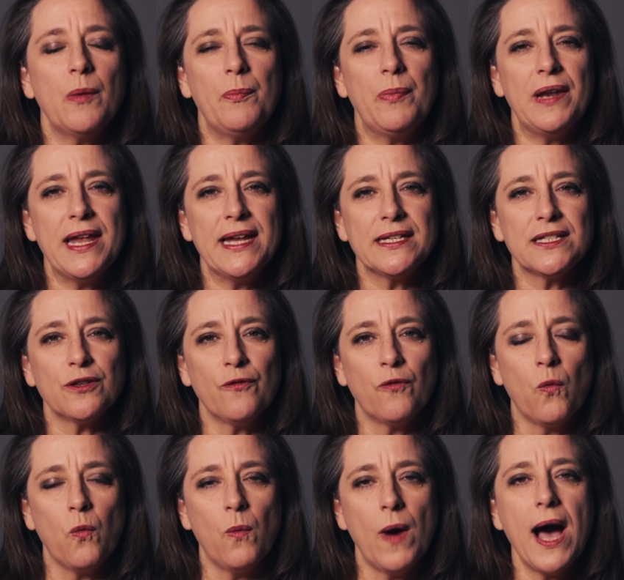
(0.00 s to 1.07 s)
place of
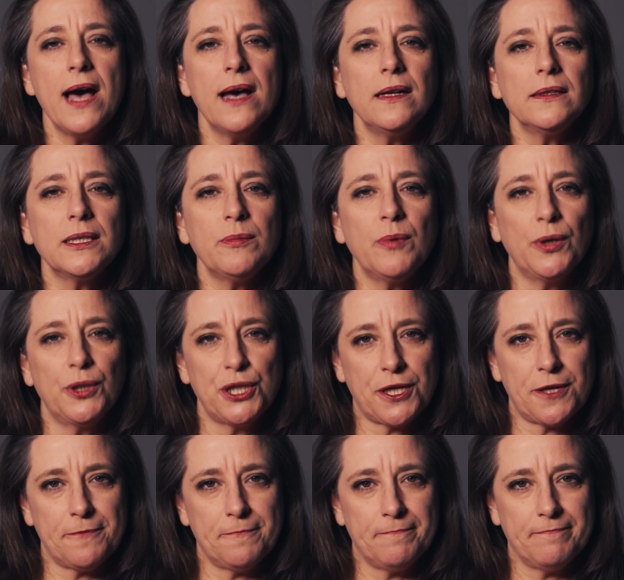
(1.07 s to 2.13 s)
wild
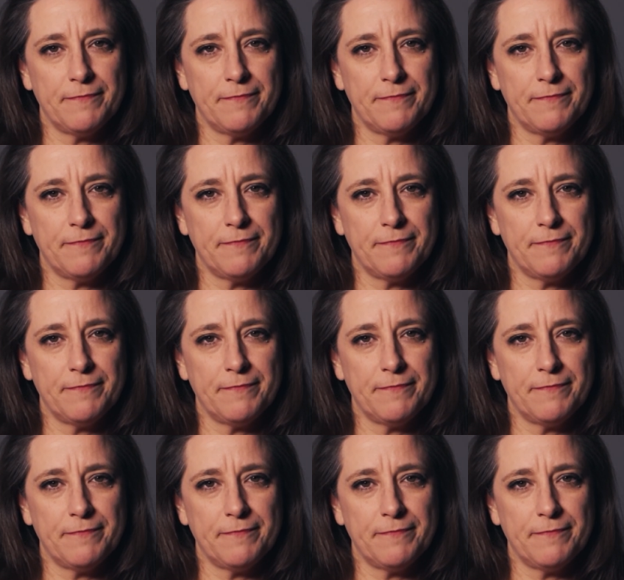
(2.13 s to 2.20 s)
emotion.